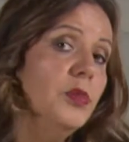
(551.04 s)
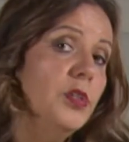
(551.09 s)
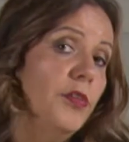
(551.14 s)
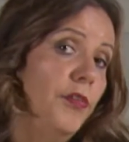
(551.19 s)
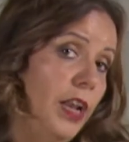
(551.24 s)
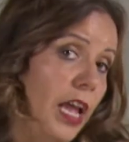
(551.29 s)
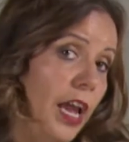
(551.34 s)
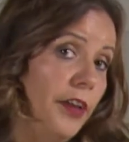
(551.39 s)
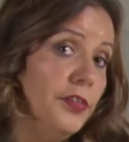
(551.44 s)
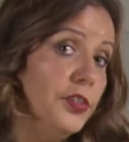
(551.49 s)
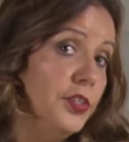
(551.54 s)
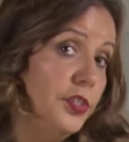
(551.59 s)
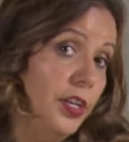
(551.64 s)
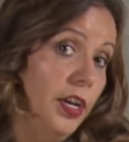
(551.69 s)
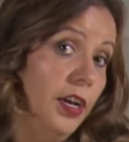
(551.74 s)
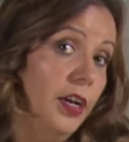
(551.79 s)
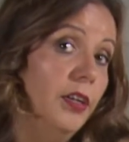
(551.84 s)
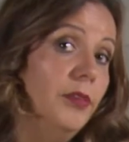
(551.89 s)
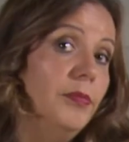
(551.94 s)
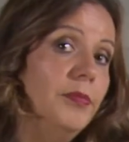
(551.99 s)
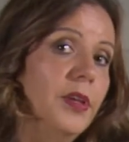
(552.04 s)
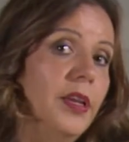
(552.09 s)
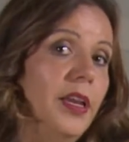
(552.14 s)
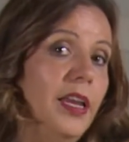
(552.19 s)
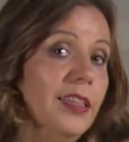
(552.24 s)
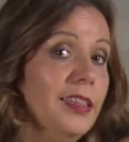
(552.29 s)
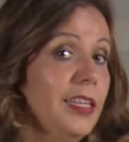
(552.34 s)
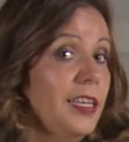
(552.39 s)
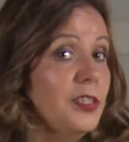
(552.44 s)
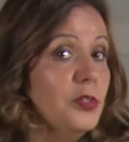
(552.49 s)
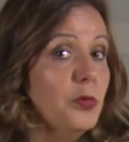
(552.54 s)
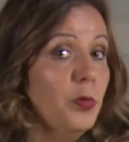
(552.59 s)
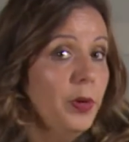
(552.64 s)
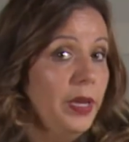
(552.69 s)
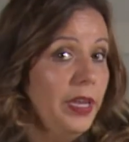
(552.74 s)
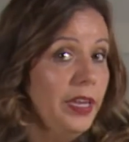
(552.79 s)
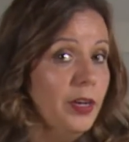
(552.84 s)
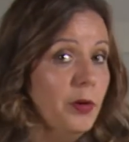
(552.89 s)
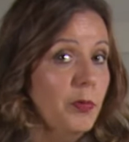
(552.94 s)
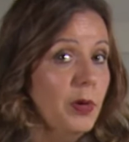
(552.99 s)
of lifestyle, this
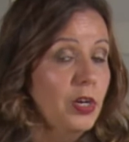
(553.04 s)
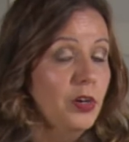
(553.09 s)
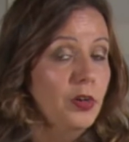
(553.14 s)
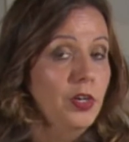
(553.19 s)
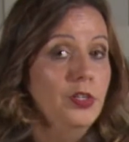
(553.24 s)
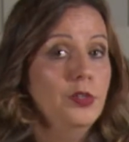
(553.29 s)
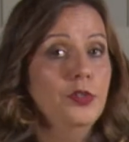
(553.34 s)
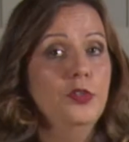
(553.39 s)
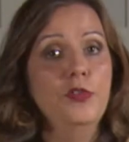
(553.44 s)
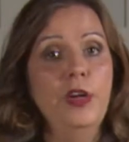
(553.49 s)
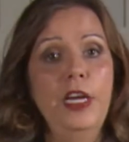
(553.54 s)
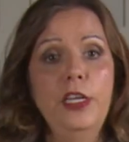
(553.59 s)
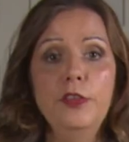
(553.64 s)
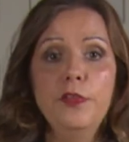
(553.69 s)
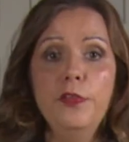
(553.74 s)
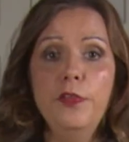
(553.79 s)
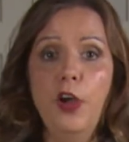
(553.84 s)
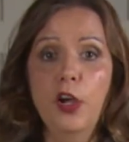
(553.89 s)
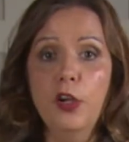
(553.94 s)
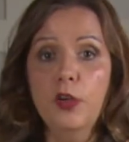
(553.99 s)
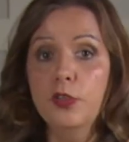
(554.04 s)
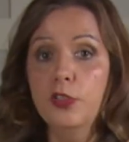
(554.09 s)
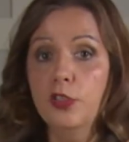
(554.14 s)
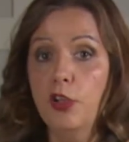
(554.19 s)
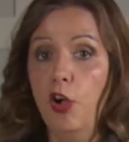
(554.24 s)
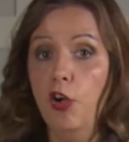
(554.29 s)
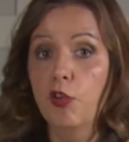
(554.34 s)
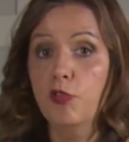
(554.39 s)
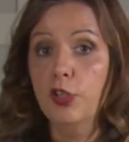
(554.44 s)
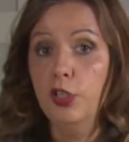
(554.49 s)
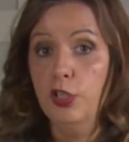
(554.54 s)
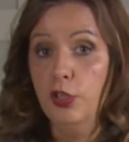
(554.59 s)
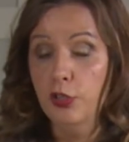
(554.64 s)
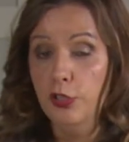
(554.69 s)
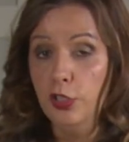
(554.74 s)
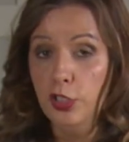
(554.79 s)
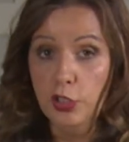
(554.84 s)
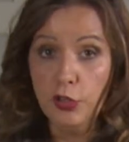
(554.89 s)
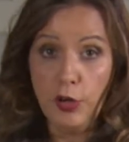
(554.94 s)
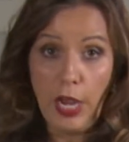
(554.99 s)
week, we're going to try to focus on
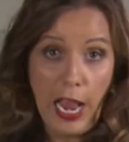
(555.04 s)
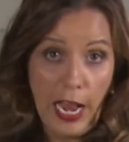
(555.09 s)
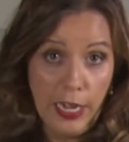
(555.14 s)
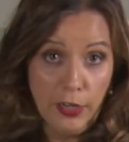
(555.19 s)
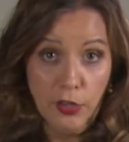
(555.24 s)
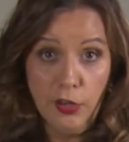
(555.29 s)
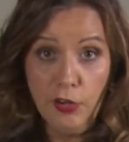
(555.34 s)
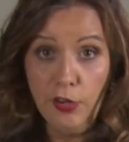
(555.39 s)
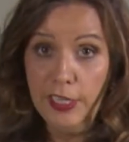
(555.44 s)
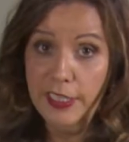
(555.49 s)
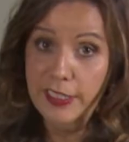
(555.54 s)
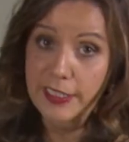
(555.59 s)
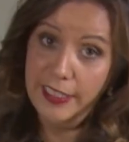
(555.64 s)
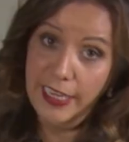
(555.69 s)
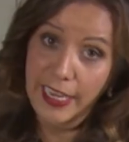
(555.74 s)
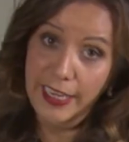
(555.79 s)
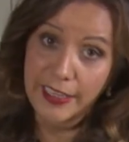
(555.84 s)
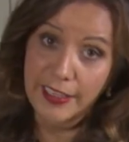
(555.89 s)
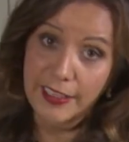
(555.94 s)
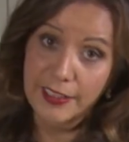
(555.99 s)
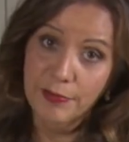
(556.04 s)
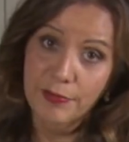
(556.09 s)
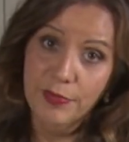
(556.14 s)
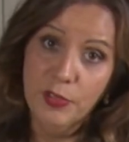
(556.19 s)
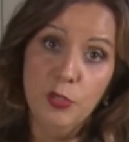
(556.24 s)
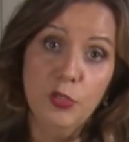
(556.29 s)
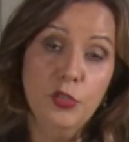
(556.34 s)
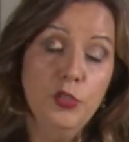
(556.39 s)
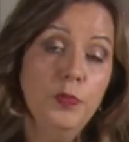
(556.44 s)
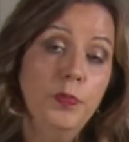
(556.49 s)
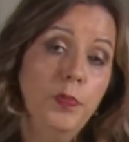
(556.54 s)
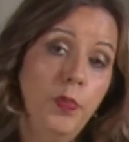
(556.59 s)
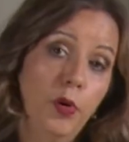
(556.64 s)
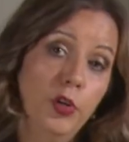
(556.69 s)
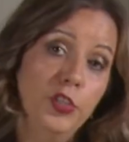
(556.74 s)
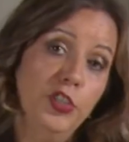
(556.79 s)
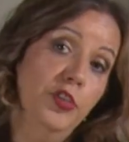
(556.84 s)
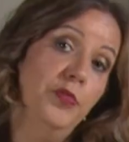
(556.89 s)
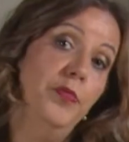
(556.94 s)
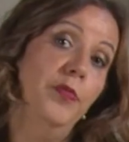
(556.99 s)
reducing your alcohol intake to
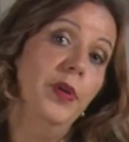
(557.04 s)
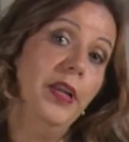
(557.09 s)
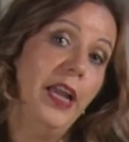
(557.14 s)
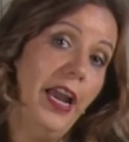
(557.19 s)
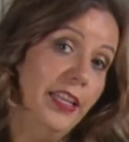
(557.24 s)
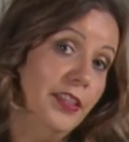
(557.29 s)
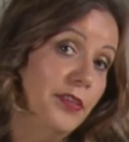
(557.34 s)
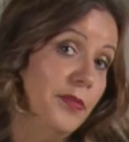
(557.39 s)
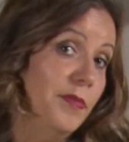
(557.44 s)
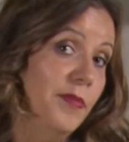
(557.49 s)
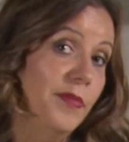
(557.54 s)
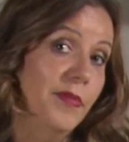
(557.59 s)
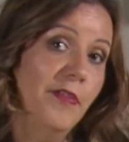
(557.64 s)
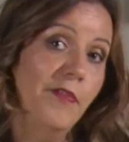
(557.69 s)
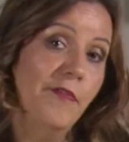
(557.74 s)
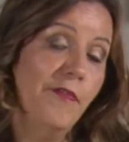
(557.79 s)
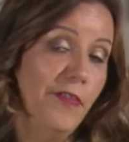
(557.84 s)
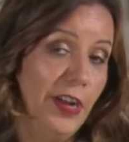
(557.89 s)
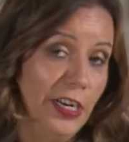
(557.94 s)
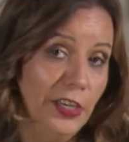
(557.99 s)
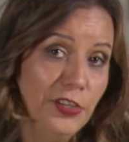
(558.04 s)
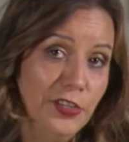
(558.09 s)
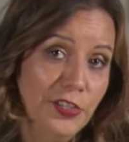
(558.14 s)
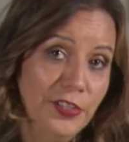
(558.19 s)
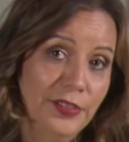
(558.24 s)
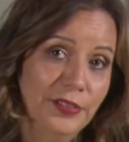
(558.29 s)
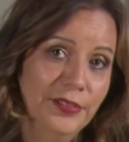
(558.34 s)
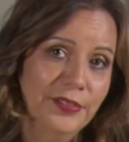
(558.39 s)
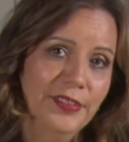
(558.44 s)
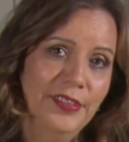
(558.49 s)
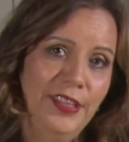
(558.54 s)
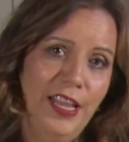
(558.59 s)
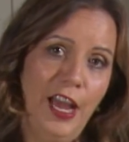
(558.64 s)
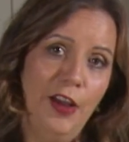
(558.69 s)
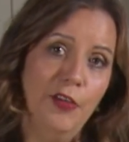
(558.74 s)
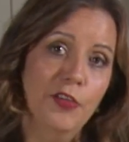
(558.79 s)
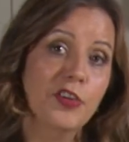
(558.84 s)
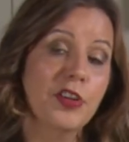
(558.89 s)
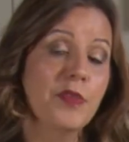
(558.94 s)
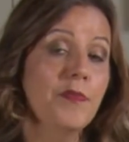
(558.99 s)
support your gut function. Now,
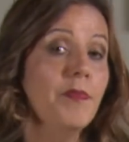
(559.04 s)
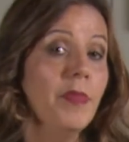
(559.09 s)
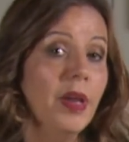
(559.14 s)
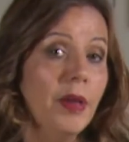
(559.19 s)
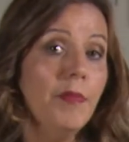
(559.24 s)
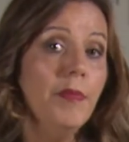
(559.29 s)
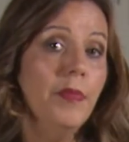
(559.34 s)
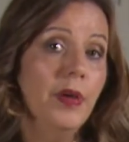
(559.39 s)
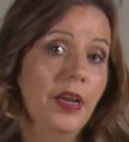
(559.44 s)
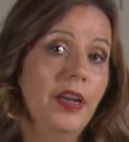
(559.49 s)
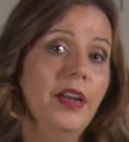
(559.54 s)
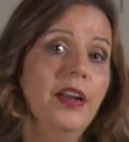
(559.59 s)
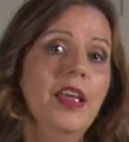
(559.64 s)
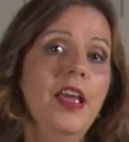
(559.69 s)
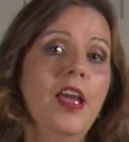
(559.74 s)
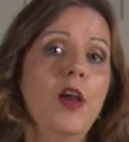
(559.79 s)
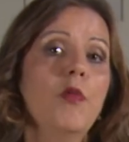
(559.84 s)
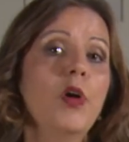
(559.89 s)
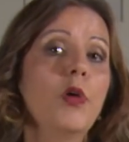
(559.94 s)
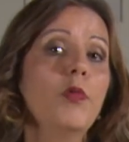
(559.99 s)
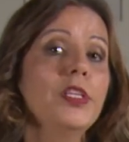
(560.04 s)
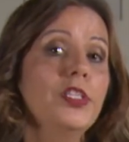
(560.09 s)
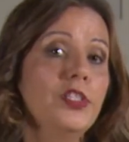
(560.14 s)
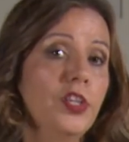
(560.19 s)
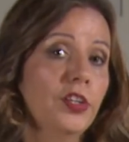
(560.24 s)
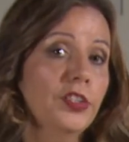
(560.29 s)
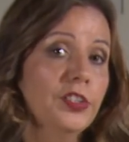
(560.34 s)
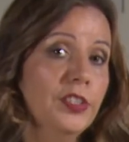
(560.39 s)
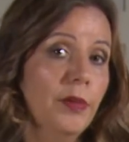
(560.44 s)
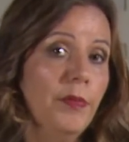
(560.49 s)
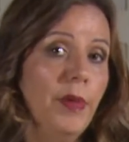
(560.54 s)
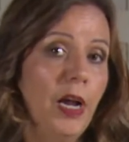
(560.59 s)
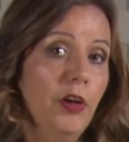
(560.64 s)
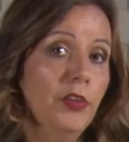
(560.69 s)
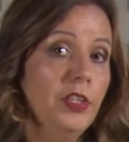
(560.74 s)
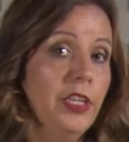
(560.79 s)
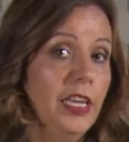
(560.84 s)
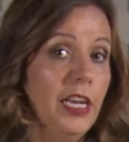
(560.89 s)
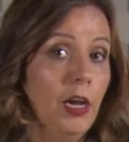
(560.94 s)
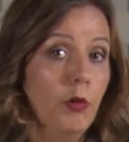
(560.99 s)
remember what we talked
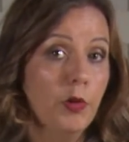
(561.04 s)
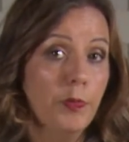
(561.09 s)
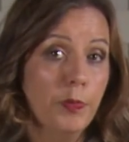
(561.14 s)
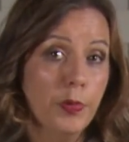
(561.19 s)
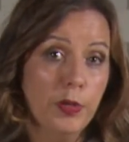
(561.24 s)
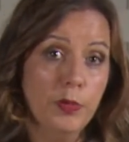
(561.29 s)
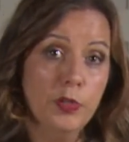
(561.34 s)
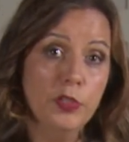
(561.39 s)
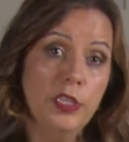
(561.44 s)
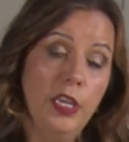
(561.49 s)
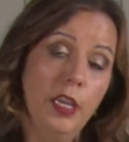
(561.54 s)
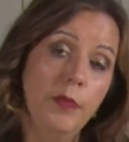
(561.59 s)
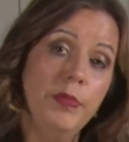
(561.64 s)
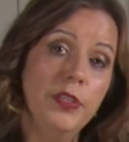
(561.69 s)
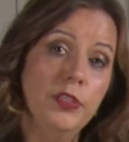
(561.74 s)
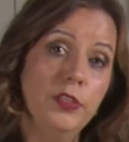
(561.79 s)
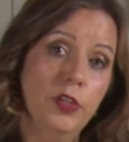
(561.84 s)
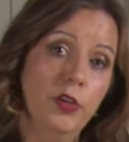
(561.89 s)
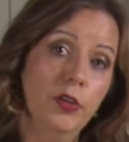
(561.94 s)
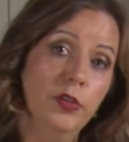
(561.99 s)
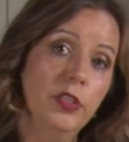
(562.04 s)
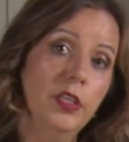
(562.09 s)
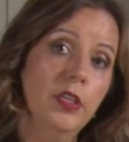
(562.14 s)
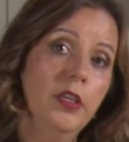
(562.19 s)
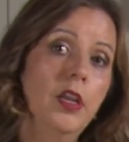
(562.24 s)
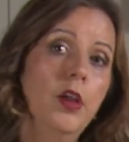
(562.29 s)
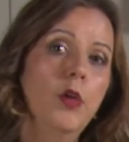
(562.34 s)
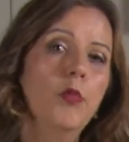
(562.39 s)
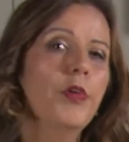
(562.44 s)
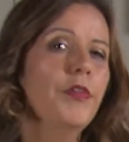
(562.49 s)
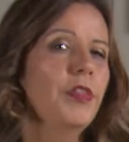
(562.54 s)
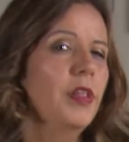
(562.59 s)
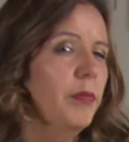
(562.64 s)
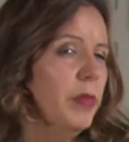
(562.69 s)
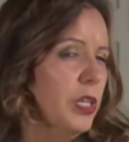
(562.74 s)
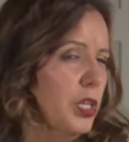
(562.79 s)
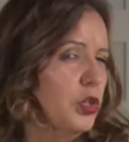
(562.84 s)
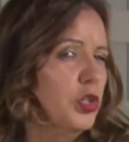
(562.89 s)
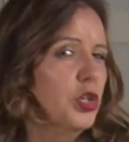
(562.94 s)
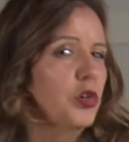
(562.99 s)
about in our previous episode with the
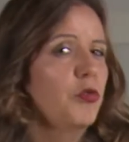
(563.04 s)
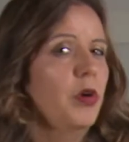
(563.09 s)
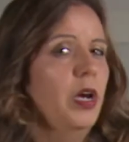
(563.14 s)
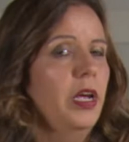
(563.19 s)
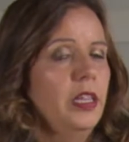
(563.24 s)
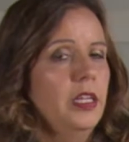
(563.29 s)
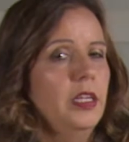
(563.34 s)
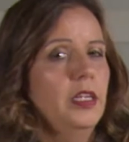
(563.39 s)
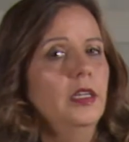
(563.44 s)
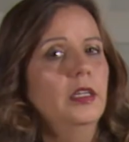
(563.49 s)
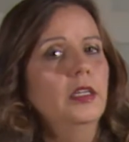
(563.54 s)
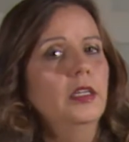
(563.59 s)
Mediterranean